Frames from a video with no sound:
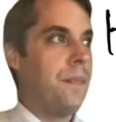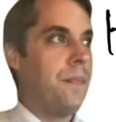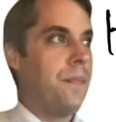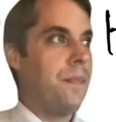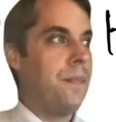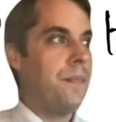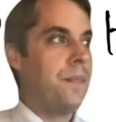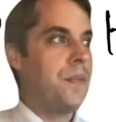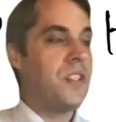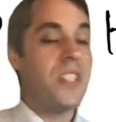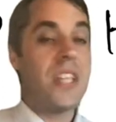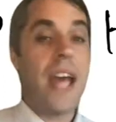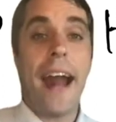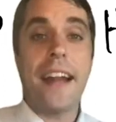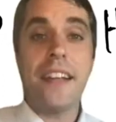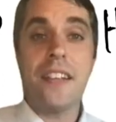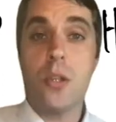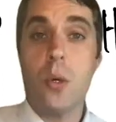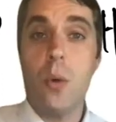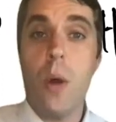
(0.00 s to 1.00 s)

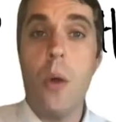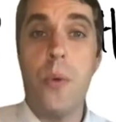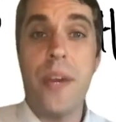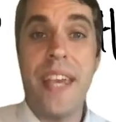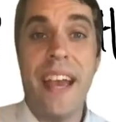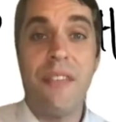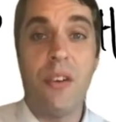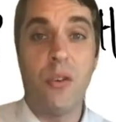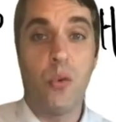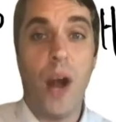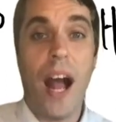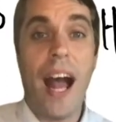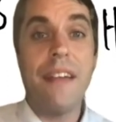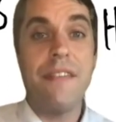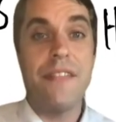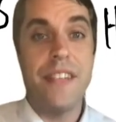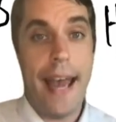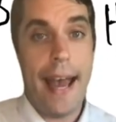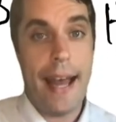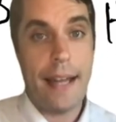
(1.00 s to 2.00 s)
status quo we have
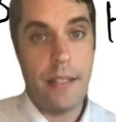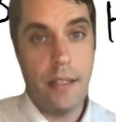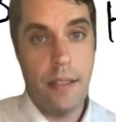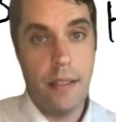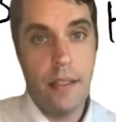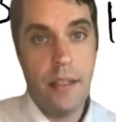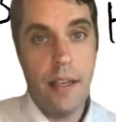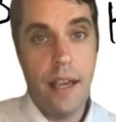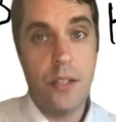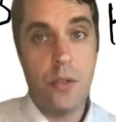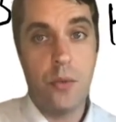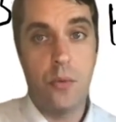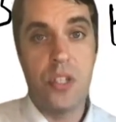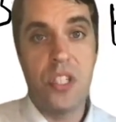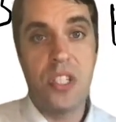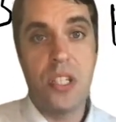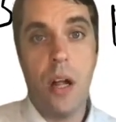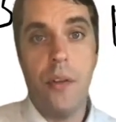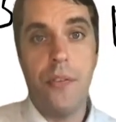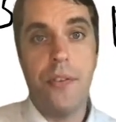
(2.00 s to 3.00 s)
arrived at as a
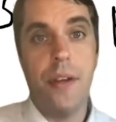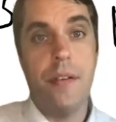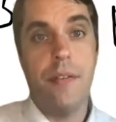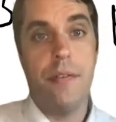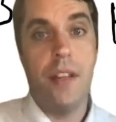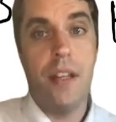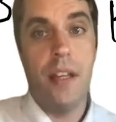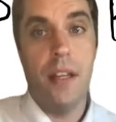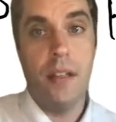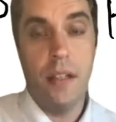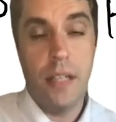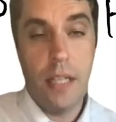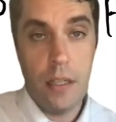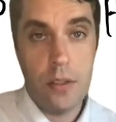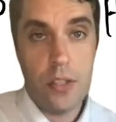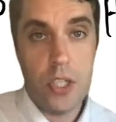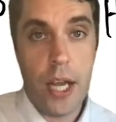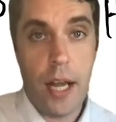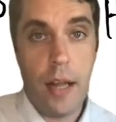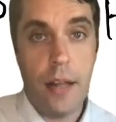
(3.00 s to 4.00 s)
result of the legal
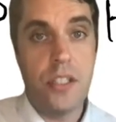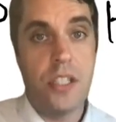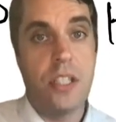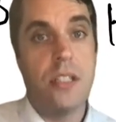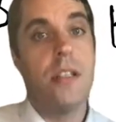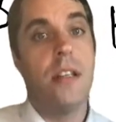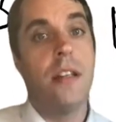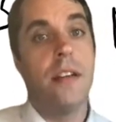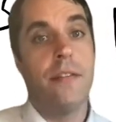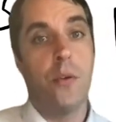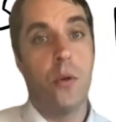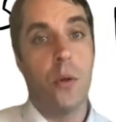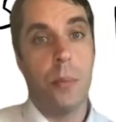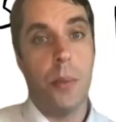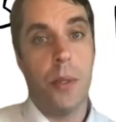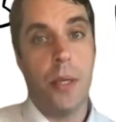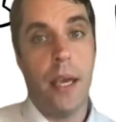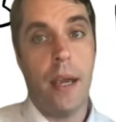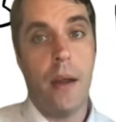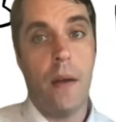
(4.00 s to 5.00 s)
challenges to the
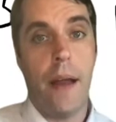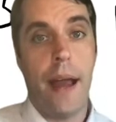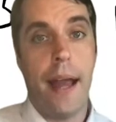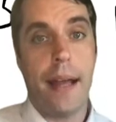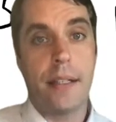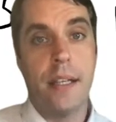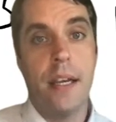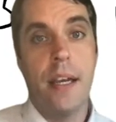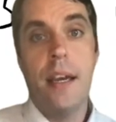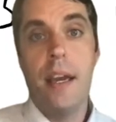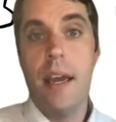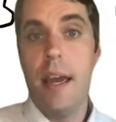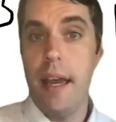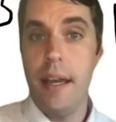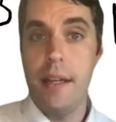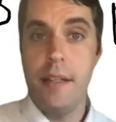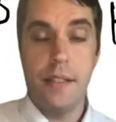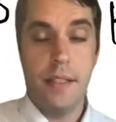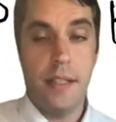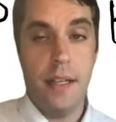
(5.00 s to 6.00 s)
Affordable Care Act
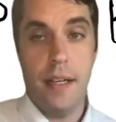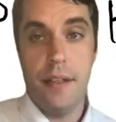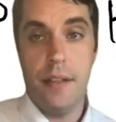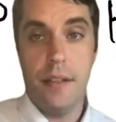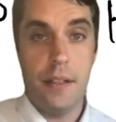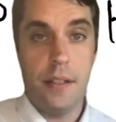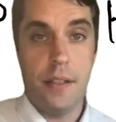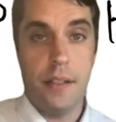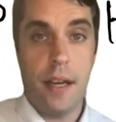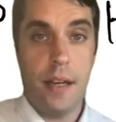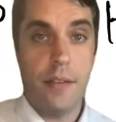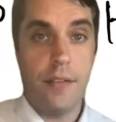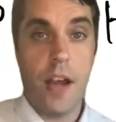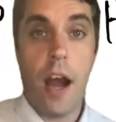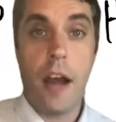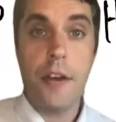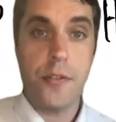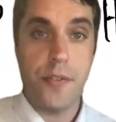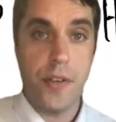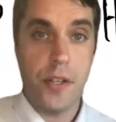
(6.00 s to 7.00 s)
and the kind of
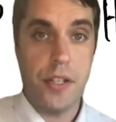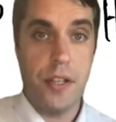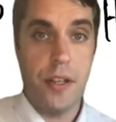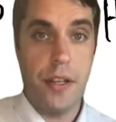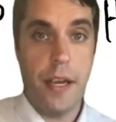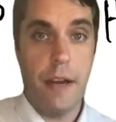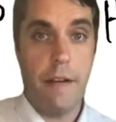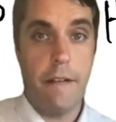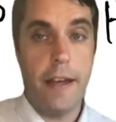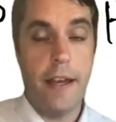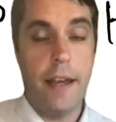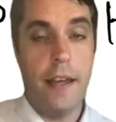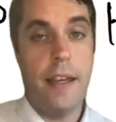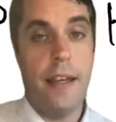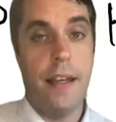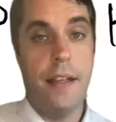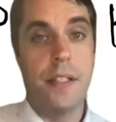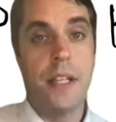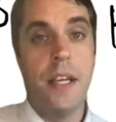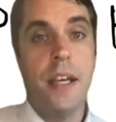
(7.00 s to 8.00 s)
controversy in the area
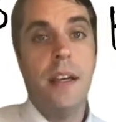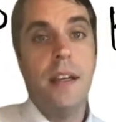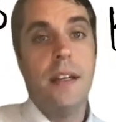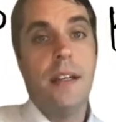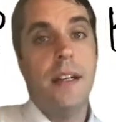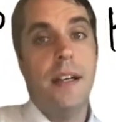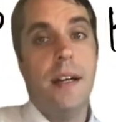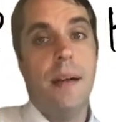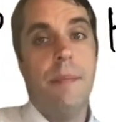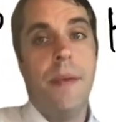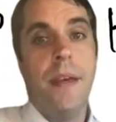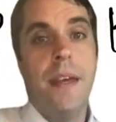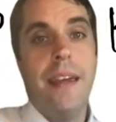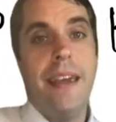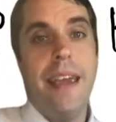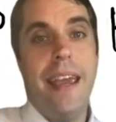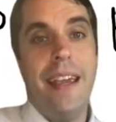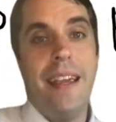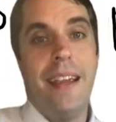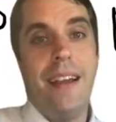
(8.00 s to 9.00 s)
is
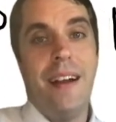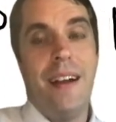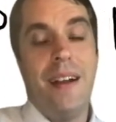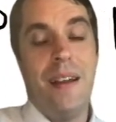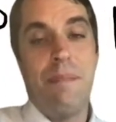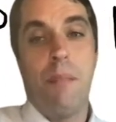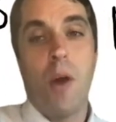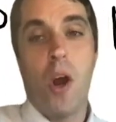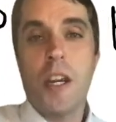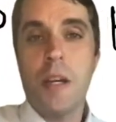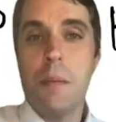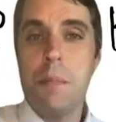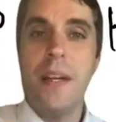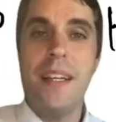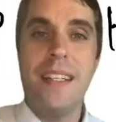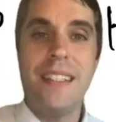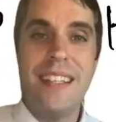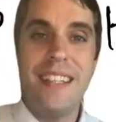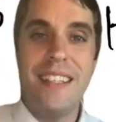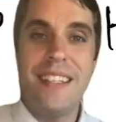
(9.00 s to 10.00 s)
a
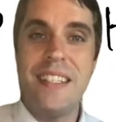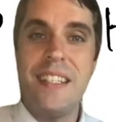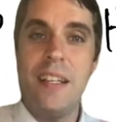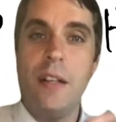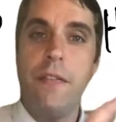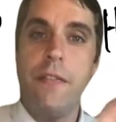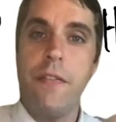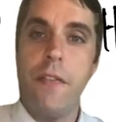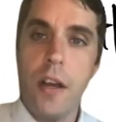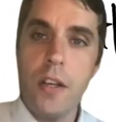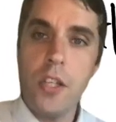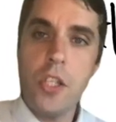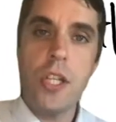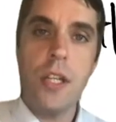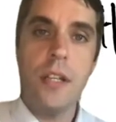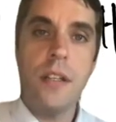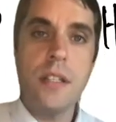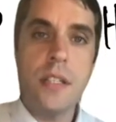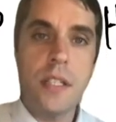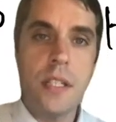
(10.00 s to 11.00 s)
marketplace that still
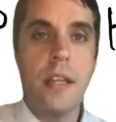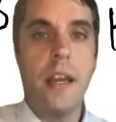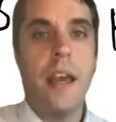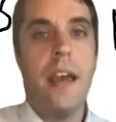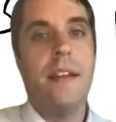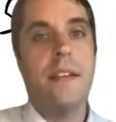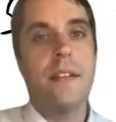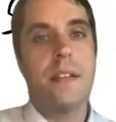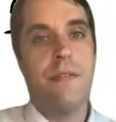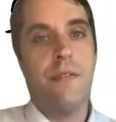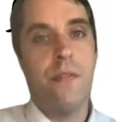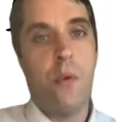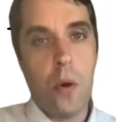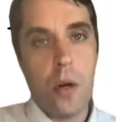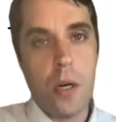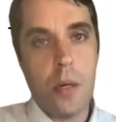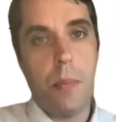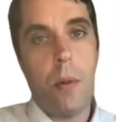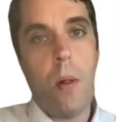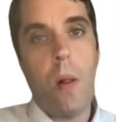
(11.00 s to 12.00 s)
functions and is
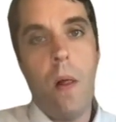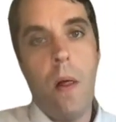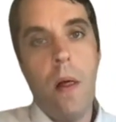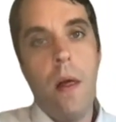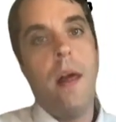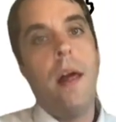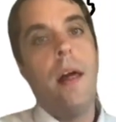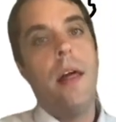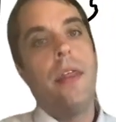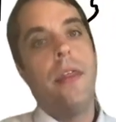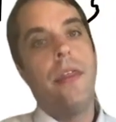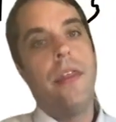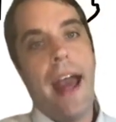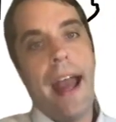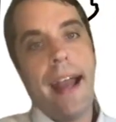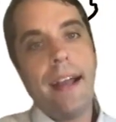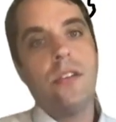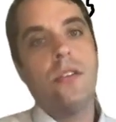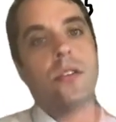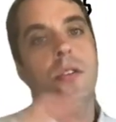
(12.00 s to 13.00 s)
affordable
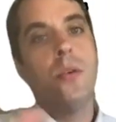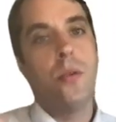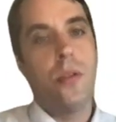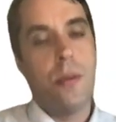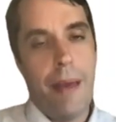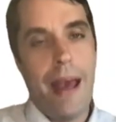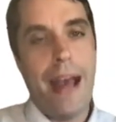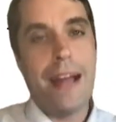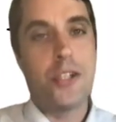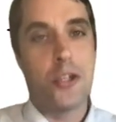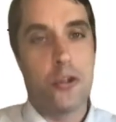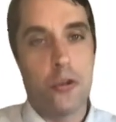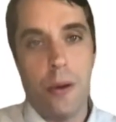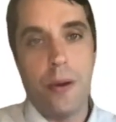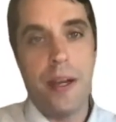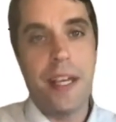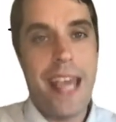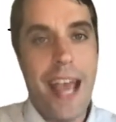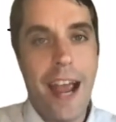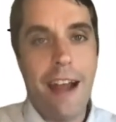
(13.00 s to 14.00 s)
thanks to the magic
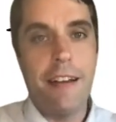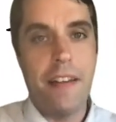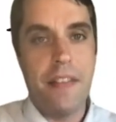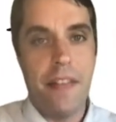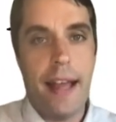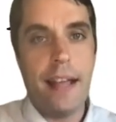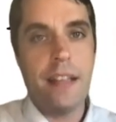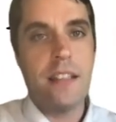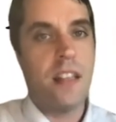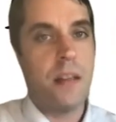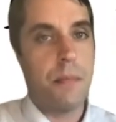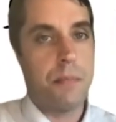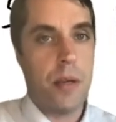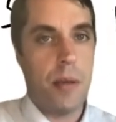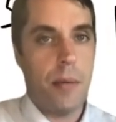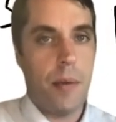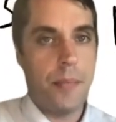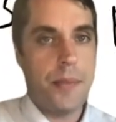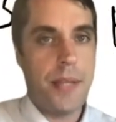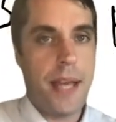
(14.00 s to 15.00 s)
growing carrot, thanks to the
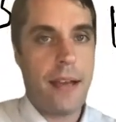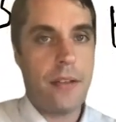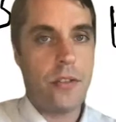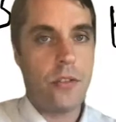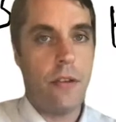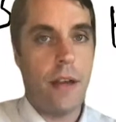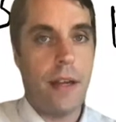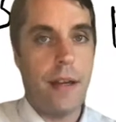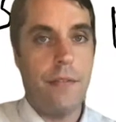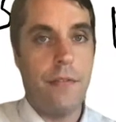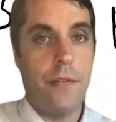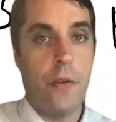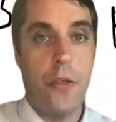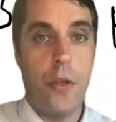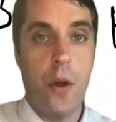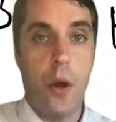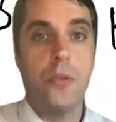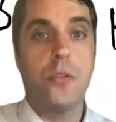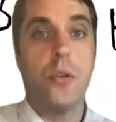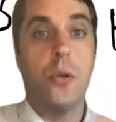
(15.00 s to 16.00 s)
premium tax credit for
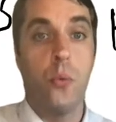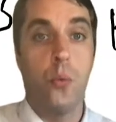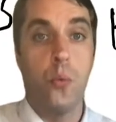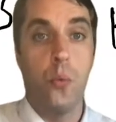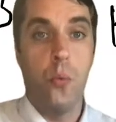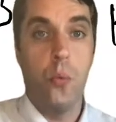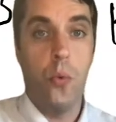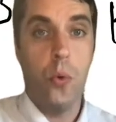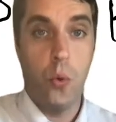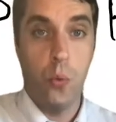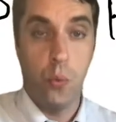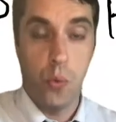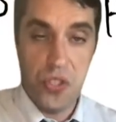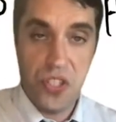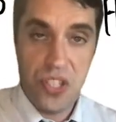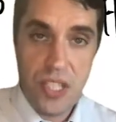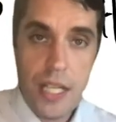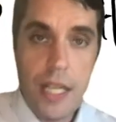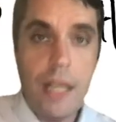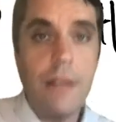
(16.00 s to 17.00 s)
those who
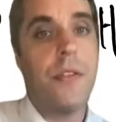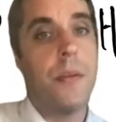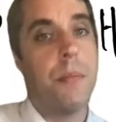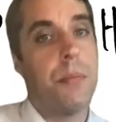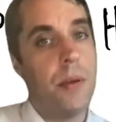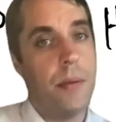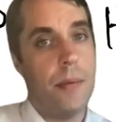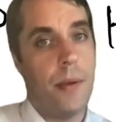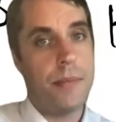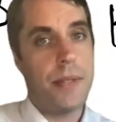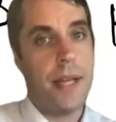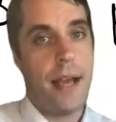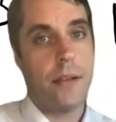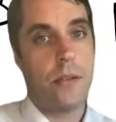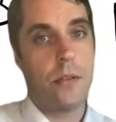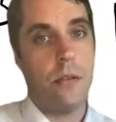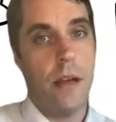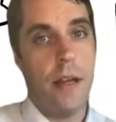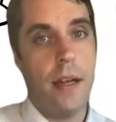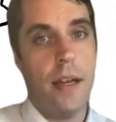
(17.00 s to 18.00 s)
receive the premium tax
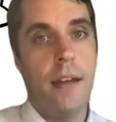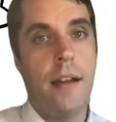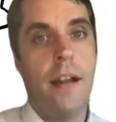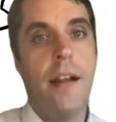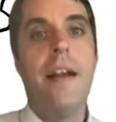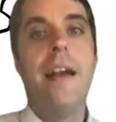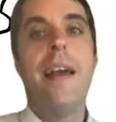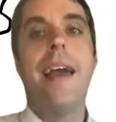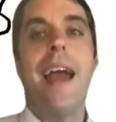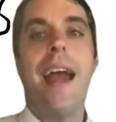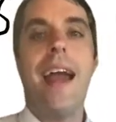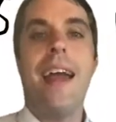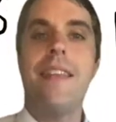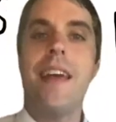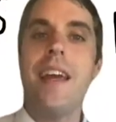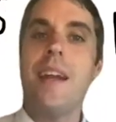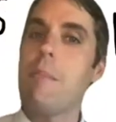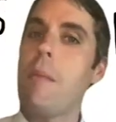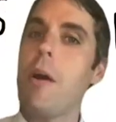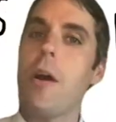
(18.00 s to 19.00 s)
credit, and
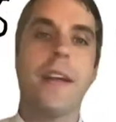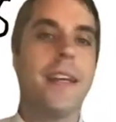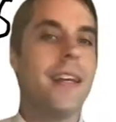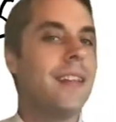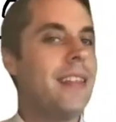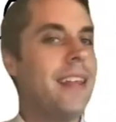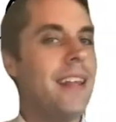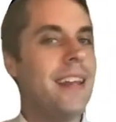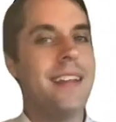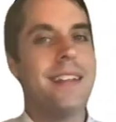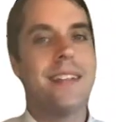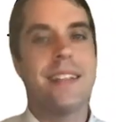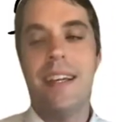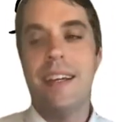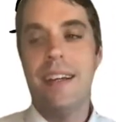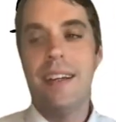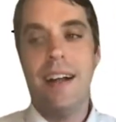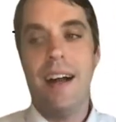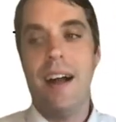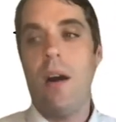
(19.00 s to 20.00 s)
then a market that is
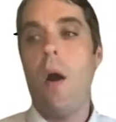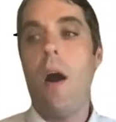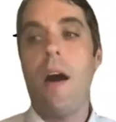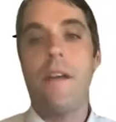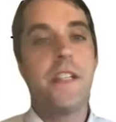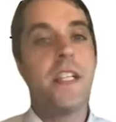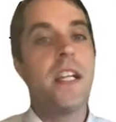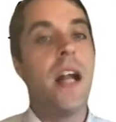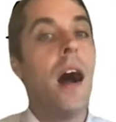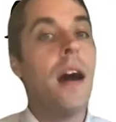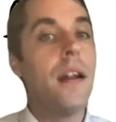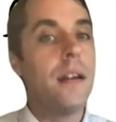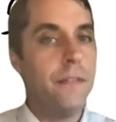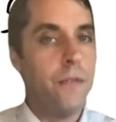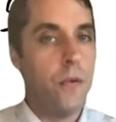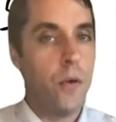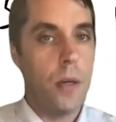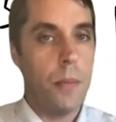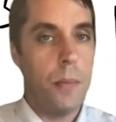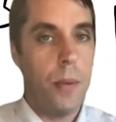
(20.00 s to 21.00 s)
often
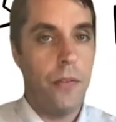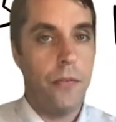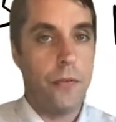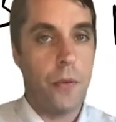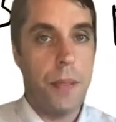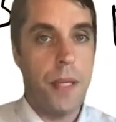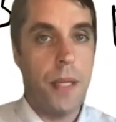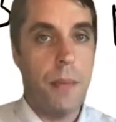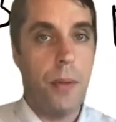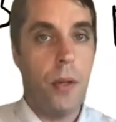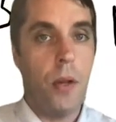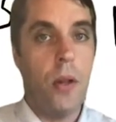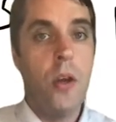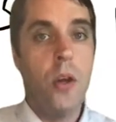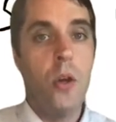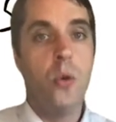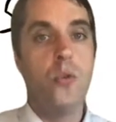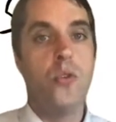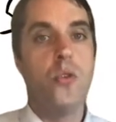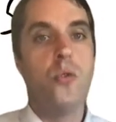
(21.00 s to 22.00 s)
unaffordable for people
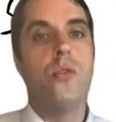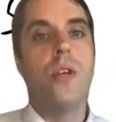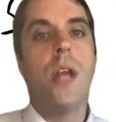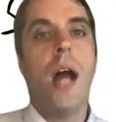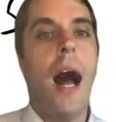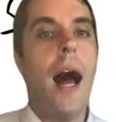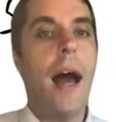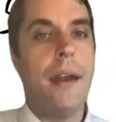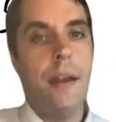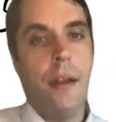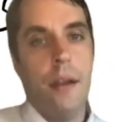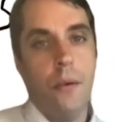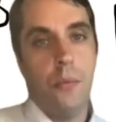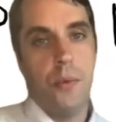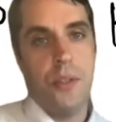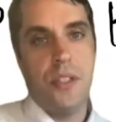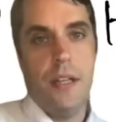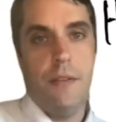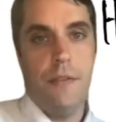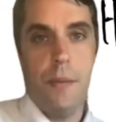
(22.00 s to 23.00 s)
who do not
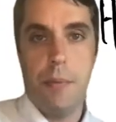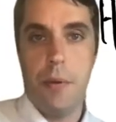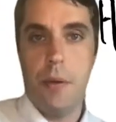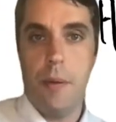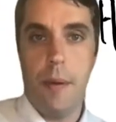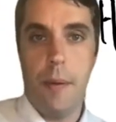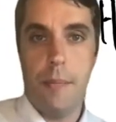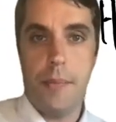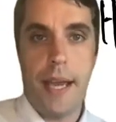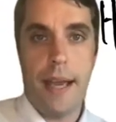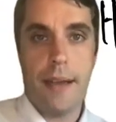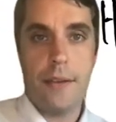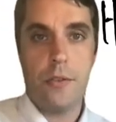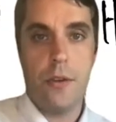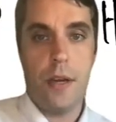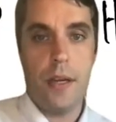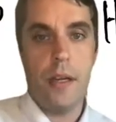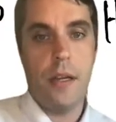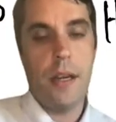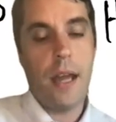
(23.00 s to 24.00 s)
receive the premium tax
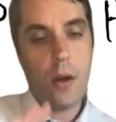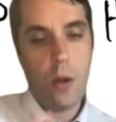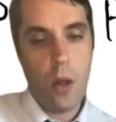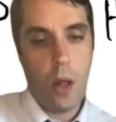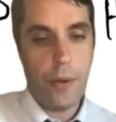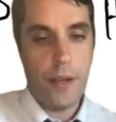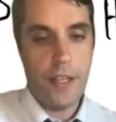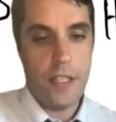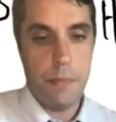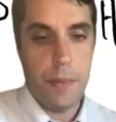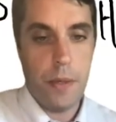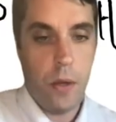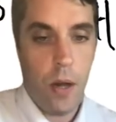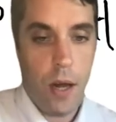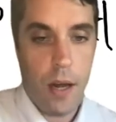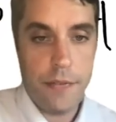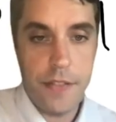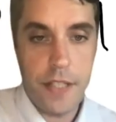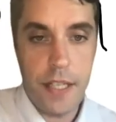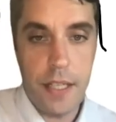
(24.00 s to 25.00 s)
credit. Not always, but
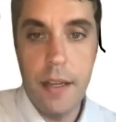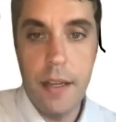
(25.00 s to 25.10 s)
often.